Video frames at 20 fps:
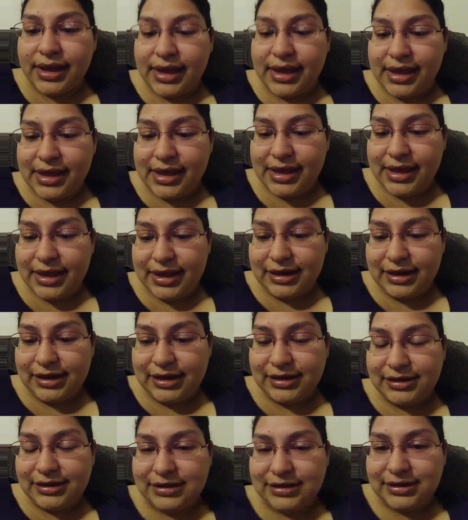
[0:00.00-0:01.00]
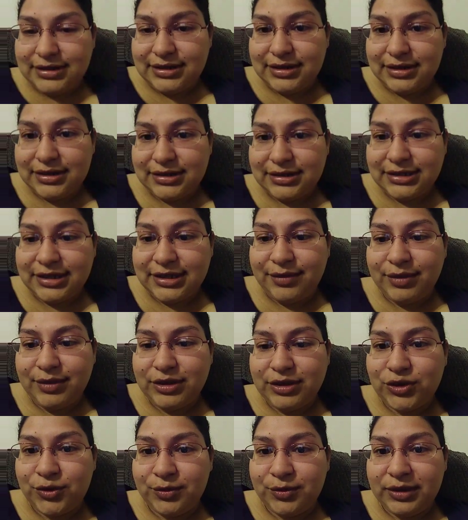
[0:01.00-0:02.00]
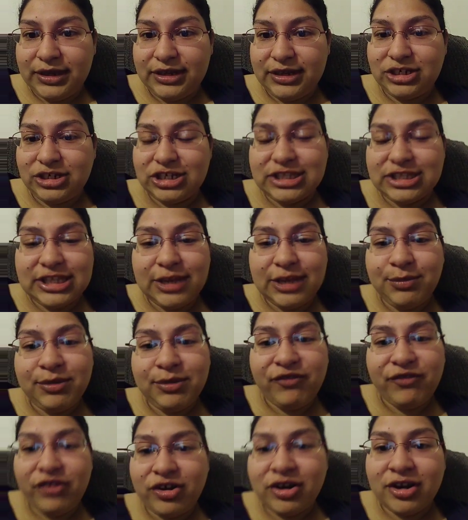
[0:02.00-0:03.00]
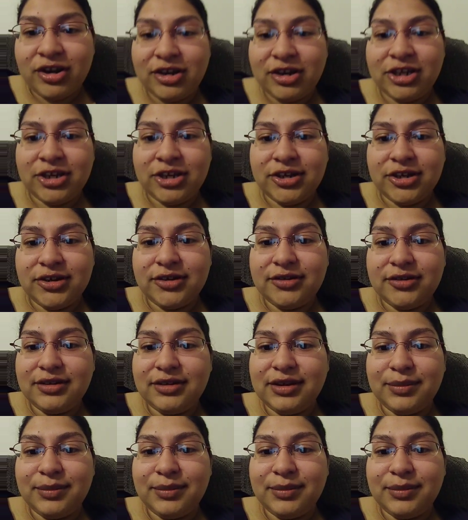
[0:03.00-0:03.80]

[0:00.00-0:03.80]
And something told me, just keep your phone on you.